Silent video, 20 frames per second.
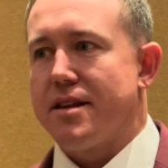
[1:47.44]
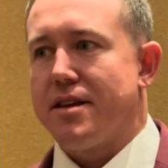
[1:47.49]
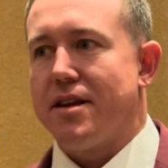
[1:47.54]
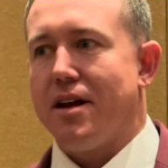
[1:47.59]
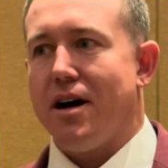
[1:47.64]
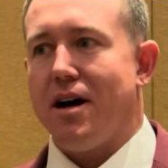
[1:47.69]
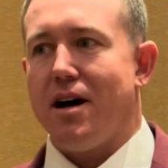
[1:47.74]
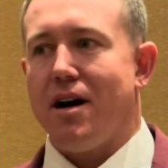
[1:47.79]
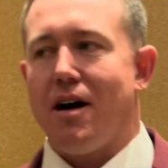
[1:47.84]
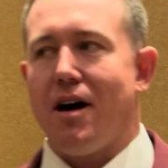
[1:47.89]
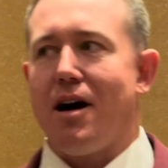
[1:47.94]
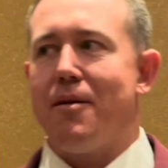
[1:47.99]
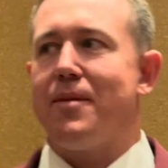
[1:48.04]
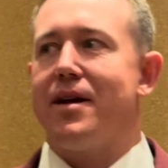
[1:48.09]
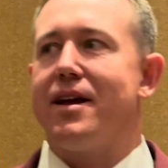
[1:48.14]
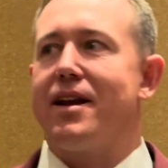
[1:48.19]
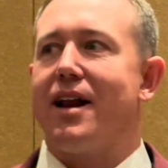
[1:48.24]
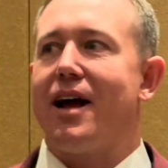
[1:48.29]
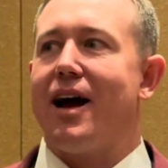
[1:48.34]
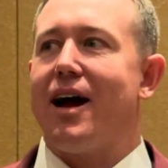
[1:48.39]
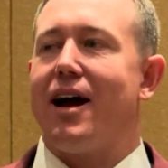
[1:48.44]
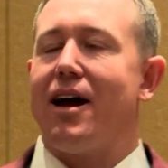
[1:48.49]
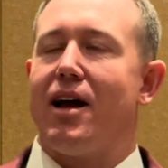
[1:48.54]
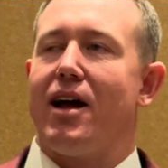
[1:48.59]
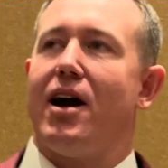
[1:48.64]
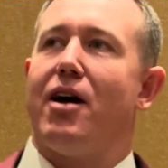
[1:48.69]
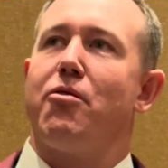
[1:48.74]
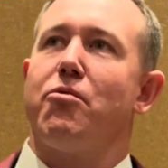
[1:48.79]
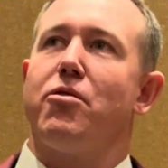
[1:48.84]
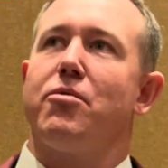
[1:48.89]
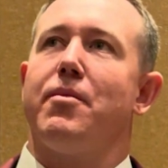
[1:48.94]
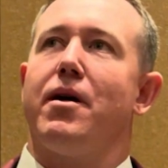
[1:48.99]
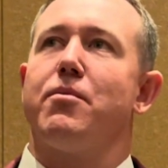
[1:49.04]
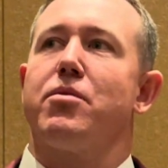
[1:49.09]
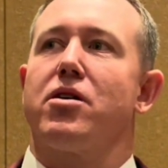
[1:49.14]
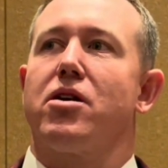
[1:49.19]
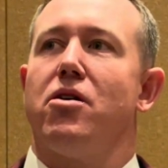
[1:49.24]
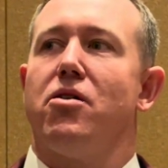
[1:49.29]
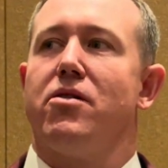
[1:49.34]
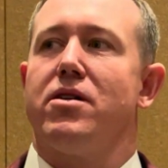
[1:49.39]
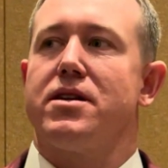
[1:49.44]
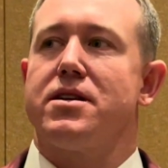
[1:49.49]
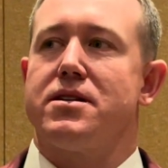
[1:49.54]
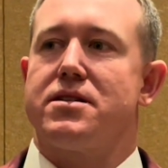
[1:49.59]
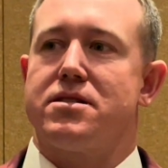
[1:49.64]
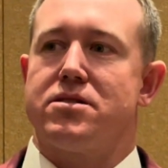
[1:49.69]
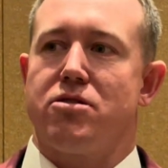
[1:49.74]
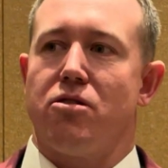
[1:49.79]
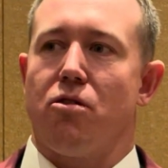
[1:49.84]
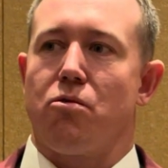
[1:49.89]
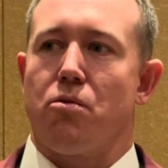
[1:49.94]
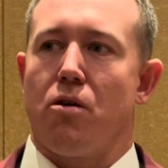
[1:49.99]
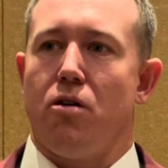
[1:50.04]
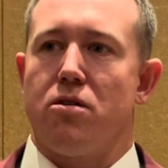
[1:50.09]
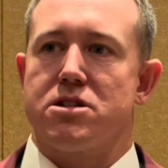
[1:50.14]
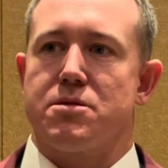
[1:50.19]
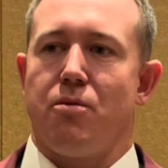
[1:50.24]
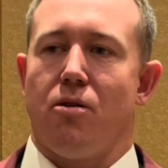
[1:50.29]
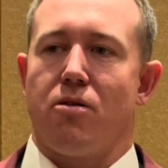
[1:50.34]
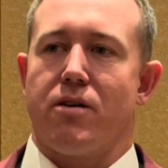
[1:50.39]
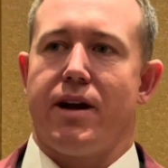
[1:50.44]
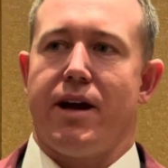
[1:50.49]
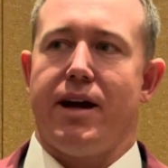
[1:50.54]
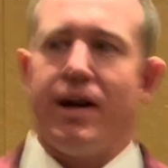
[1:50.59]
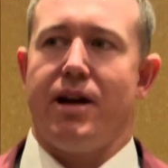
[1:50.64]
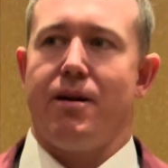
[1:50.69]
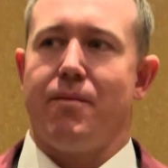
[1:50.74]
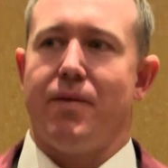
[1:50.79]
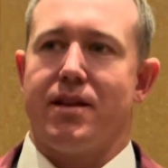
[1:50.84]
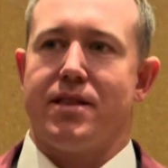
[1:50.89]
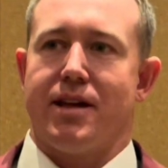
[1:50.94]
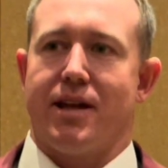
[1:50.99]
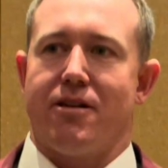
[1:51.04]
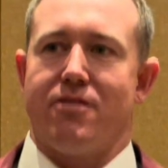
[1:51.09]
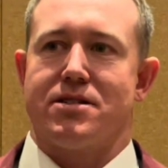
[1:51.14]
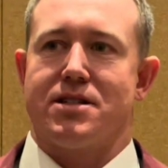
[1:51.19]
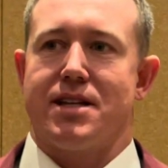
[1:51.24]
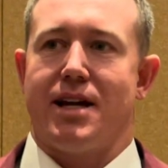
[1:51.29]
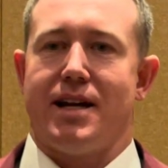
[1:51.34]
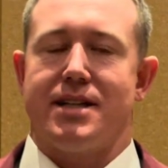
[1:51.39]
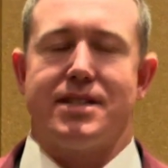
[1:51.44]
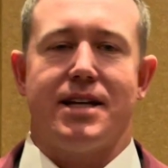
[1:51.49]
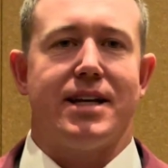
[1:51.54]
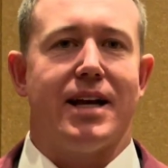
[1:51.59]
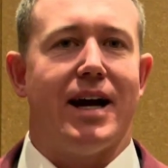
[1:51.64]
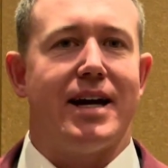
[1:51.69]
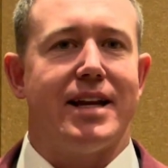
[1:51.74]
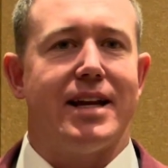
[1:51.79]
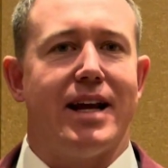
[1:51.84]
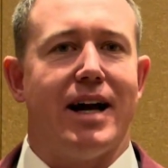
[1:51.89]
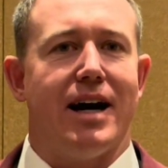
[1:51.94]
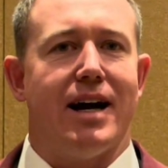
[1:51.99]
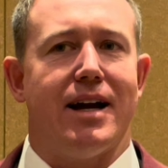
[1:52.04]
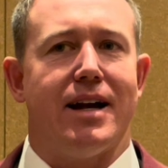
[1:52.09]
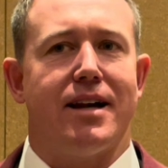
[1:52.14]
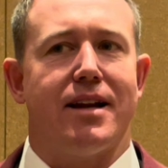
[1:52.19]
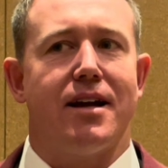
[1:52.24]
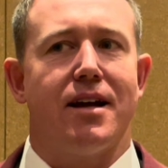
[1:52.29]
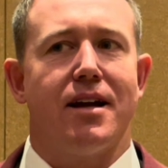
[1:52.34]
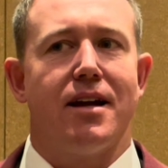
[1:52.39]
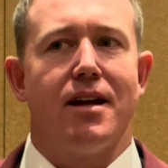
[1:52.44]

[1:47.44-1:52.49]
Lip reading: No, I mean, I remember going to a Rose Bowl game, I think it was 1999,